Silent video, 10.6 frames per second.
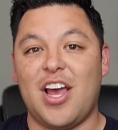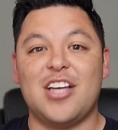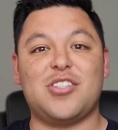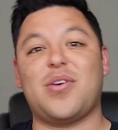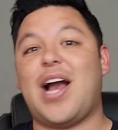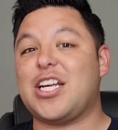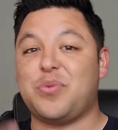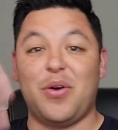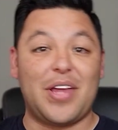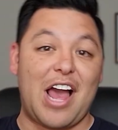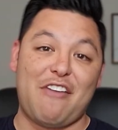So guys, we
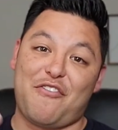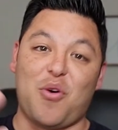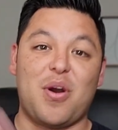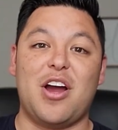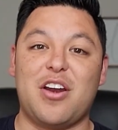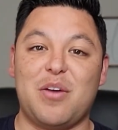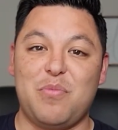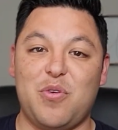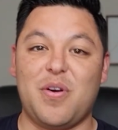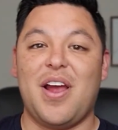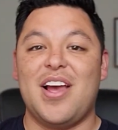only got 400 more.